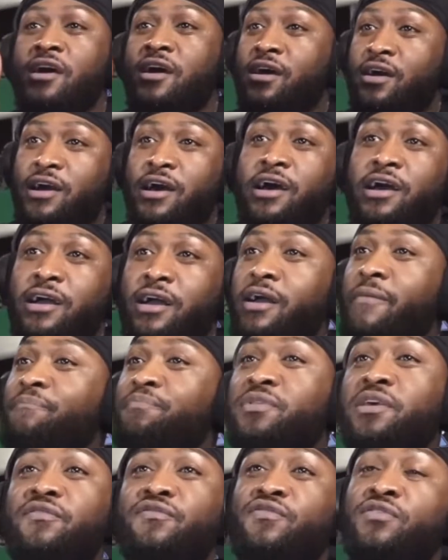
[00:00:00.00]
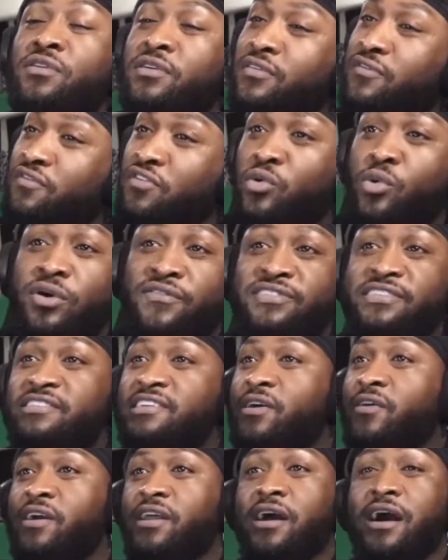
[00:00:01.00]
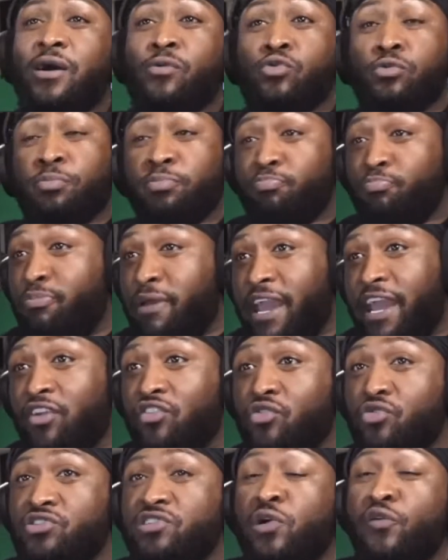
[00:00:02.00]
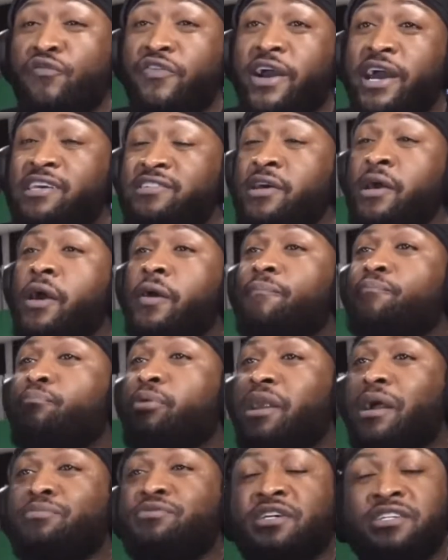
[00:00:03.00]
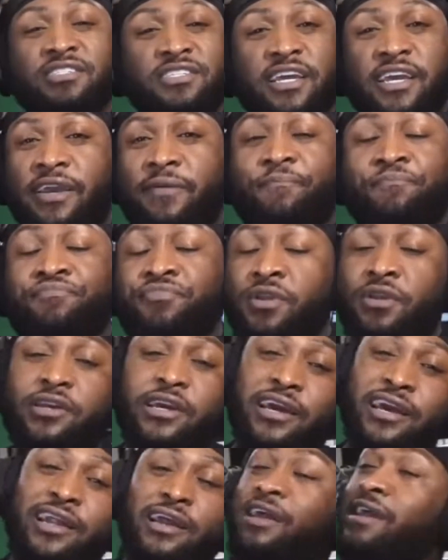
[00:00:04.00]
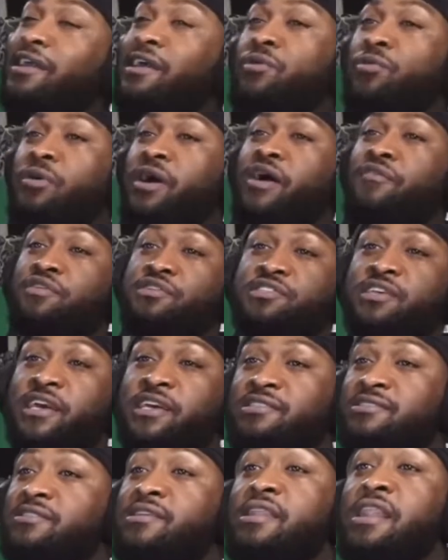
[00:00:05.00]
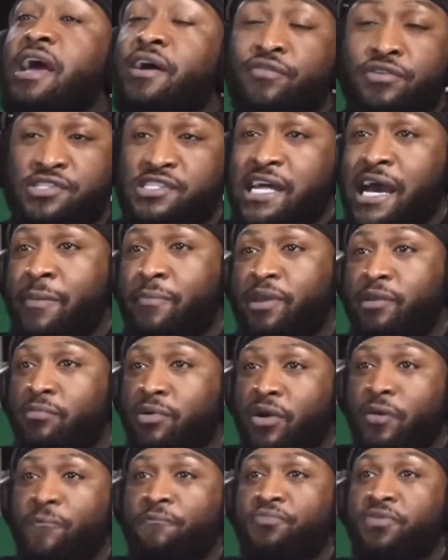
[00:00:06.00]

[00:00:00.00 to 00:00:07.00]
I, if if you even tell me, I will ban you so fast. But I'm just saying, it, it don't ever, it's never stopped me, bro.